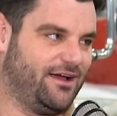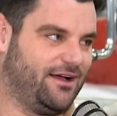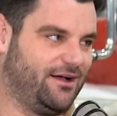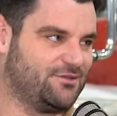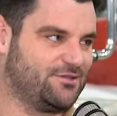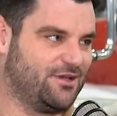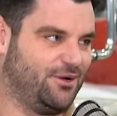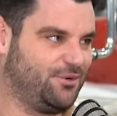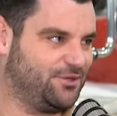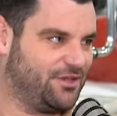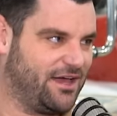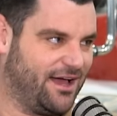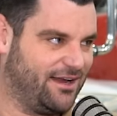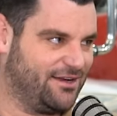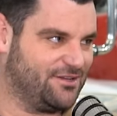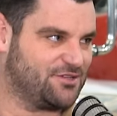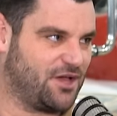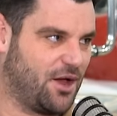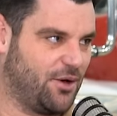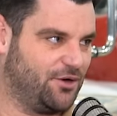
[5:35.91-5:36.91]
I was like, what the hell
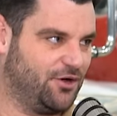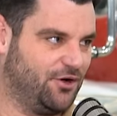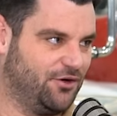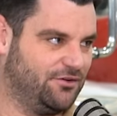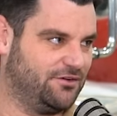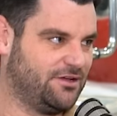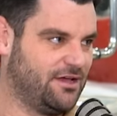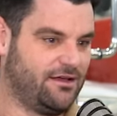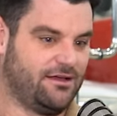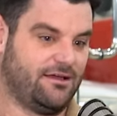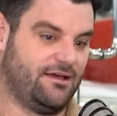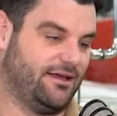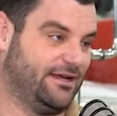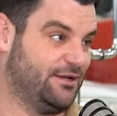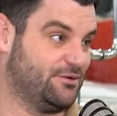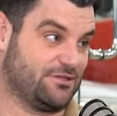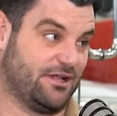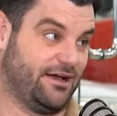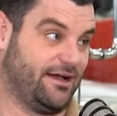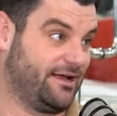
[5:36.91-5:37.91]
is going on? And he
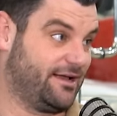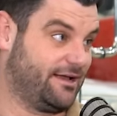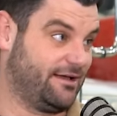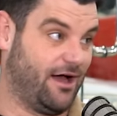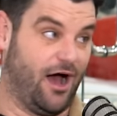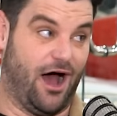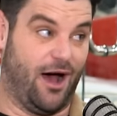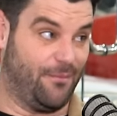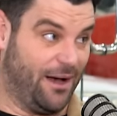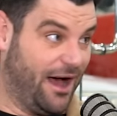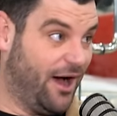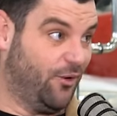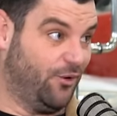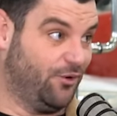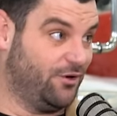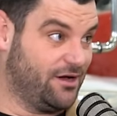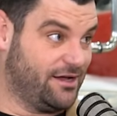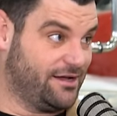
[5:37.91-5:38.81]
was like, I'm out.